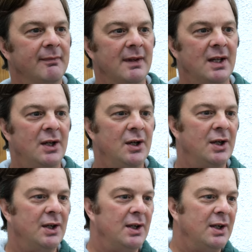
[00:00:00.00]

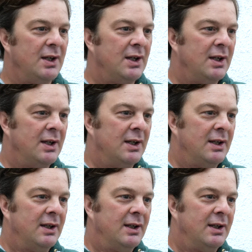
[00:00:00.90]
No one is speaking in this clip.